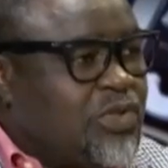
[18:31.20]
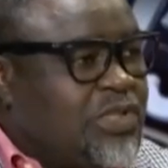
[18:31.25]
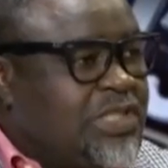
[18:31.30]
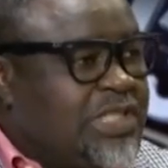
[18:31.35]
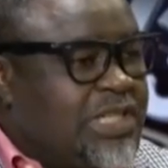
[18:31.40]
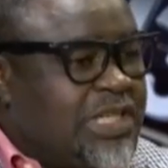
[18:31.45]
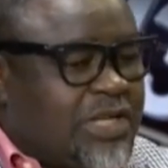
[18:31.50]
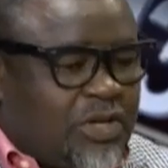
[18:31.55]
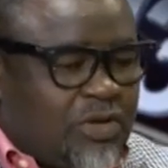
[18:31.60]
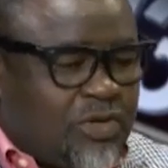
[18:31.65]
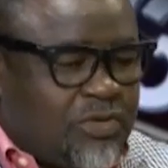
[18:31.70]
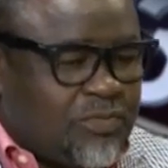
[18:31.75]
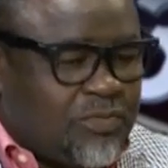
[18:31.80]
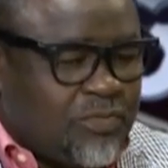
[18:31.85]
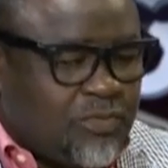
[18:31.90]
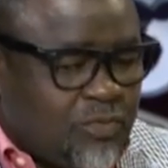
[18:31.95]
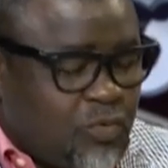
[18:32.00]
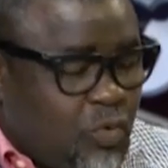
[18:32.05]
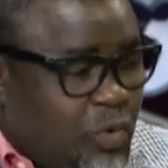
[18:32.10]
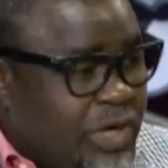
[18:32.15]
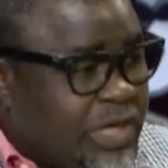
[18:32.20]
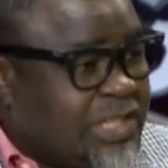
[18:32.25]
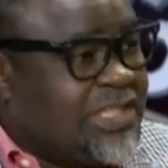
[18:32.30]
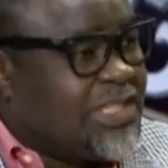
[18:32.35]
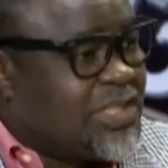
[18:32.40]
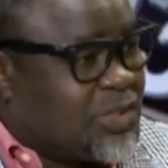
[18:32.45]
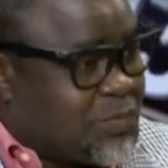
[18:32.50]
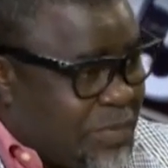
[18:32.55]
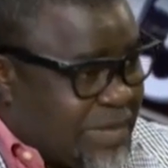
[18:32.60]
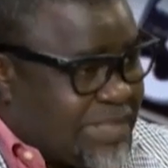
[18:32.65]
the quick
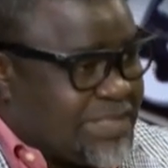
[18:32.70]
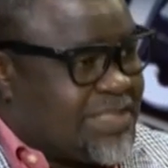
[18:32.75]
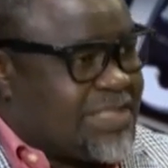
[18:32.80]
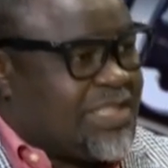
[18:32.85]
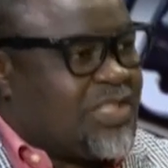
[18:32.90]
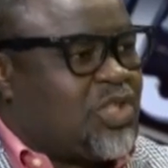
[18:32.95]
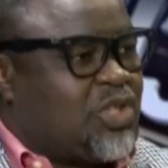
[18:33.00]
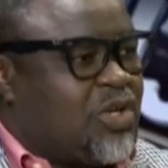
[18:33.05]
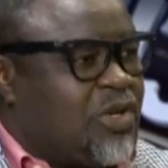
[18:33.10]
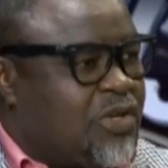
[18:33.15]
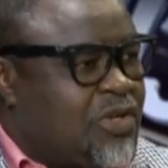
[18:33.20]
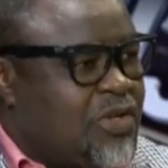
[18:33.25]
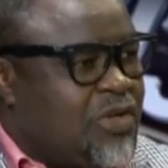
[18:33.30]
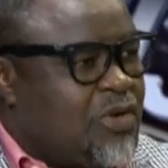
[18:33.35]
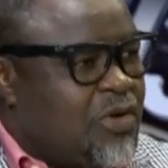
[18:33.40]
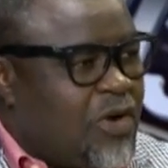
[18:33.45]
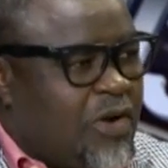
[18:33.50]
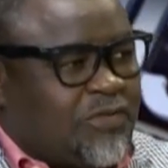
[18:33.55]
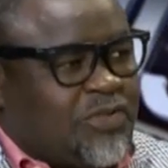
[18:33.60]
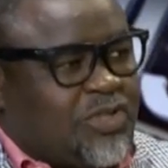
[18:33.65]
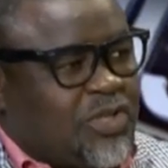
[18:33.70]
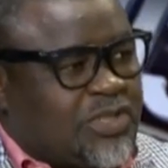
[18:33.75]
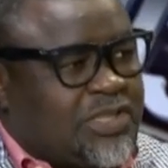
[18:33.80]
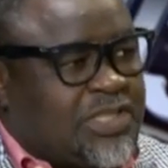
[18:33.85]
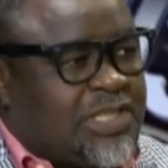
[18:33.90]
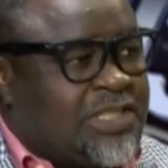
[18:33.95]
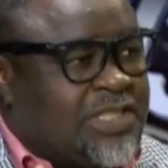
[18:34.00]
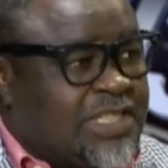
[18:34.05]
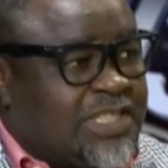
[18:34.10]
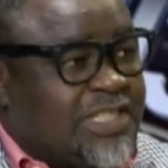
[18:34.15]
dispensation of
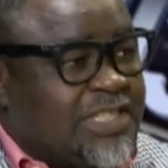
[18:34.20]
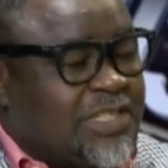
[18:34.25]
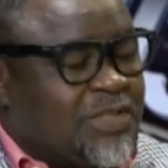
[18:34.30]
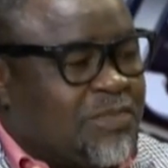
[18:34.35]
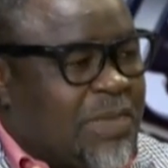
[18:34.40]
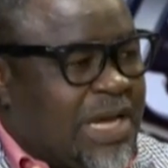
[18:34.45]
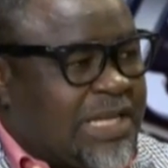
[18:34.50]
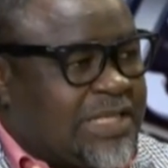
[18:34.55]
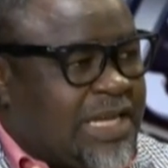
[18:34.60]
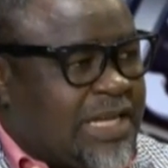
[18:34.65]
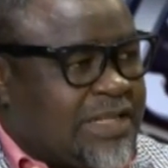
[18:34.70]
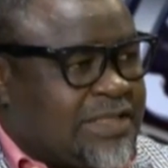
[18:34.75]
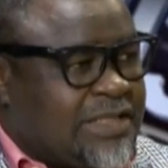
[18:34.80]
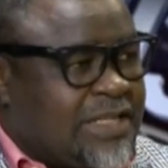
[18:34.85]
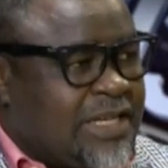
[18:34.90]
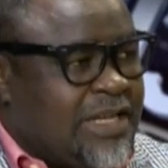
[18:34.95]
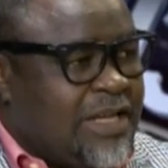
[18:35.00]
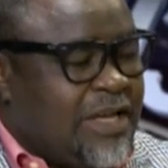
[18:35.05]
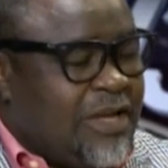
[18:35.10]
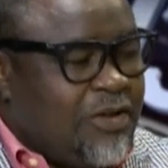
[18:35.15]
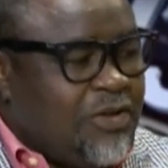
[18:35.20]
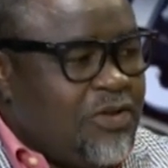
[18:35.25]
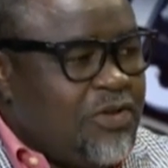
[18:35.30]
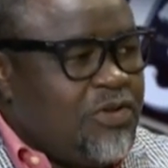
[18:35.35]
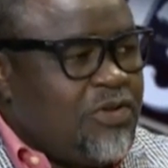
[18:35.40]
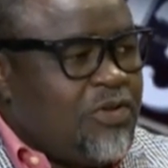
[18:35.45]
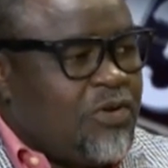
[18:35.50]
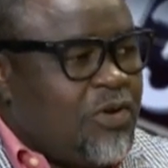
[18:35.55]
justice in these matters. You know,